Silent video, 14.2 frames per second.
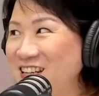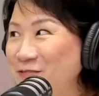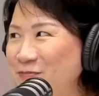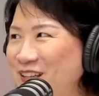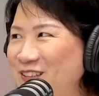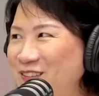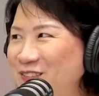this
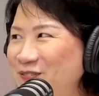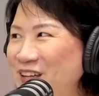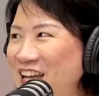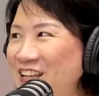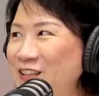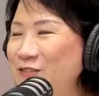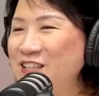ang pao,
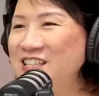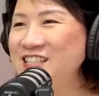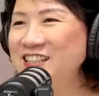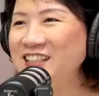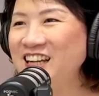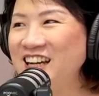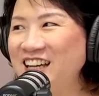and the
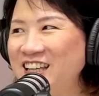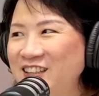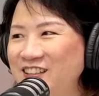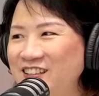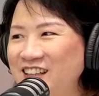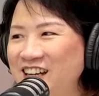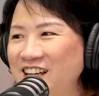reason
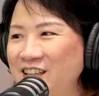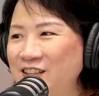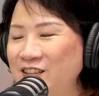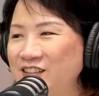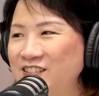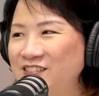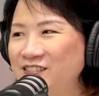I
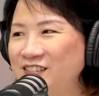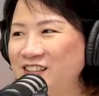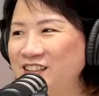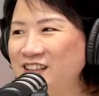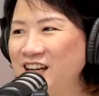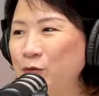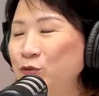
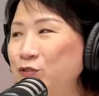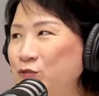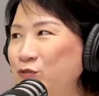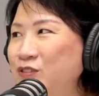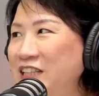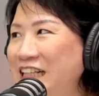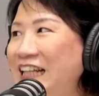
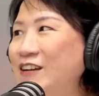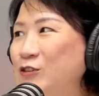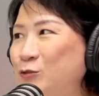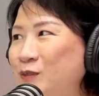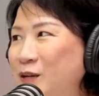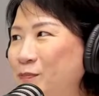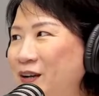would declare
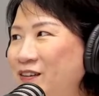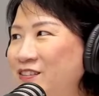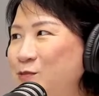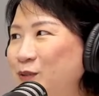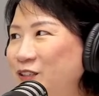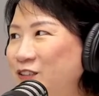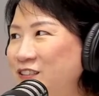it to my
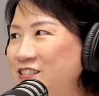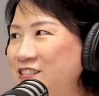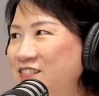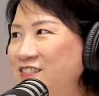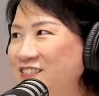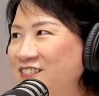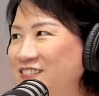parents
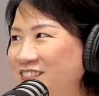because